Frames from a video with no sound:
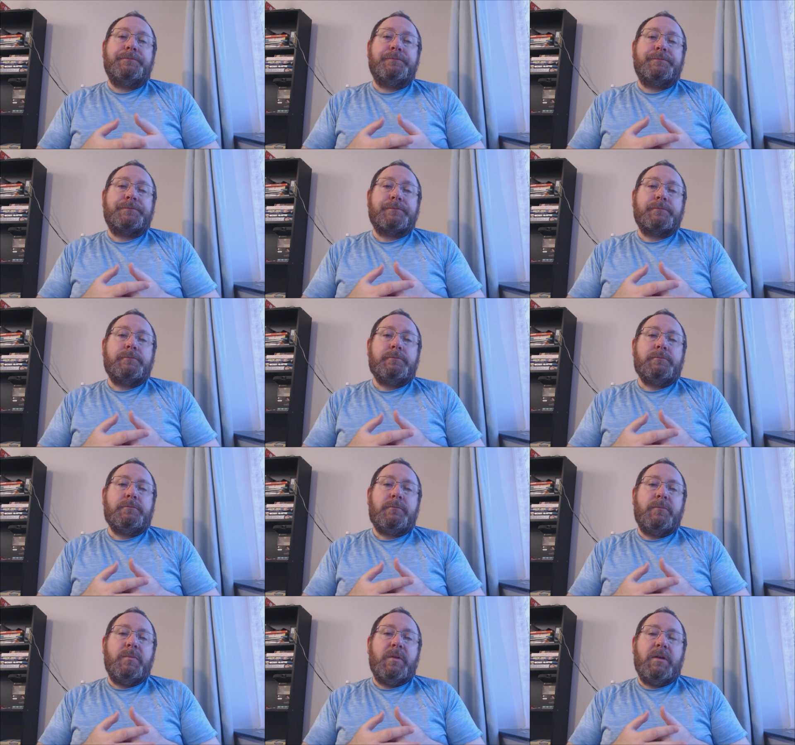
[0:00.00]

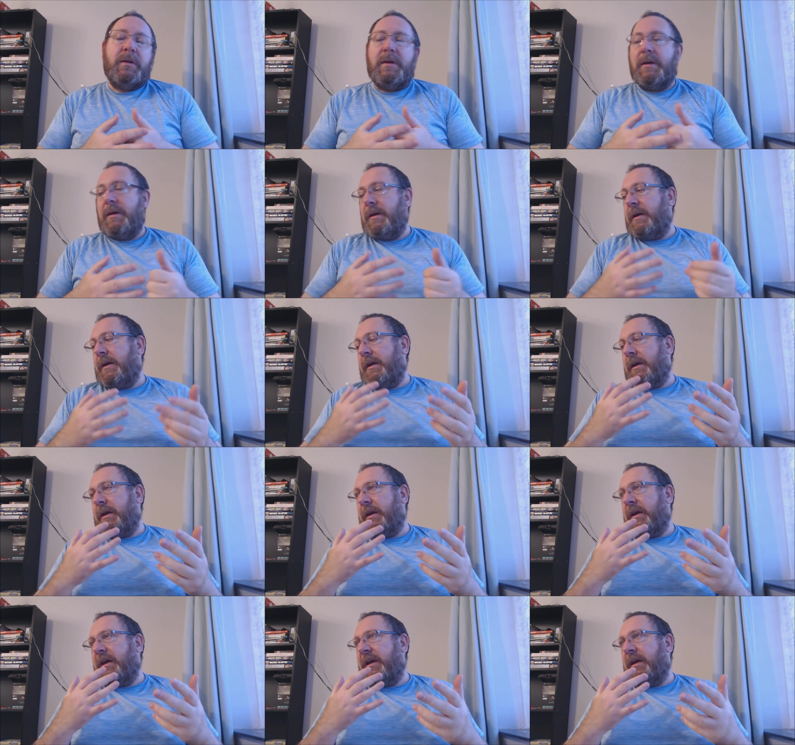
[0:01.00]

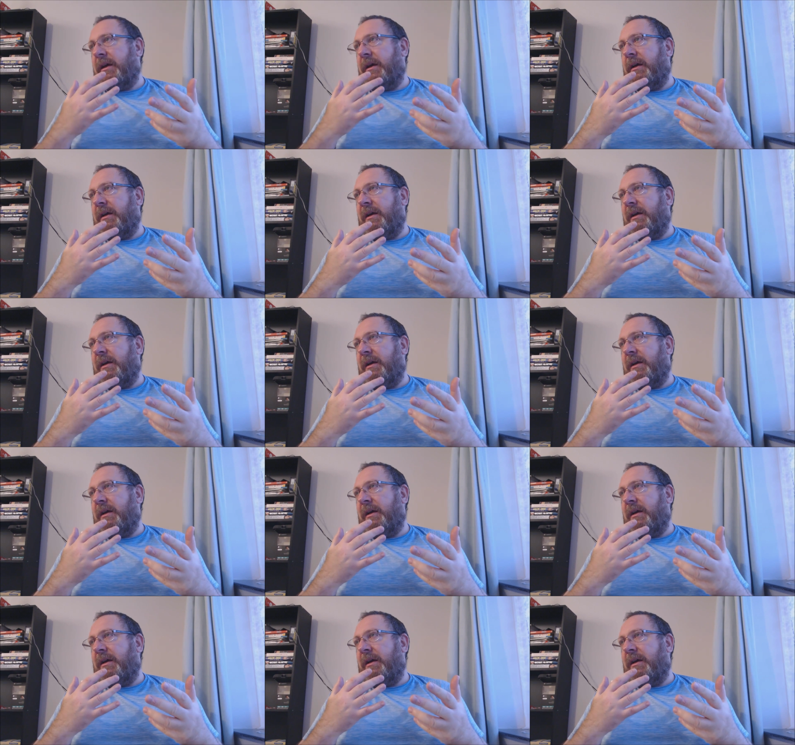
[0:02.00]
[no speech]